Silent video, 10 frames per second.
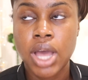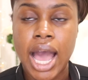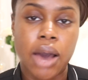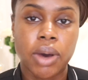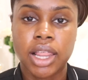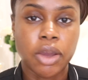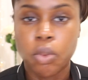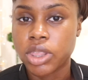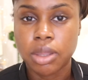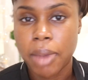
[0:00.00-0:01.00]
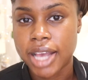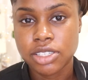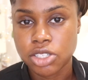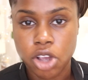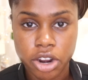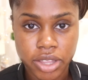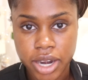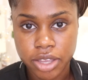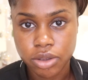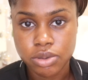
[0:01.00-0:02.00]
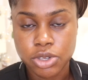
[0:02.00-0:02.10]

how what the masks are that I use.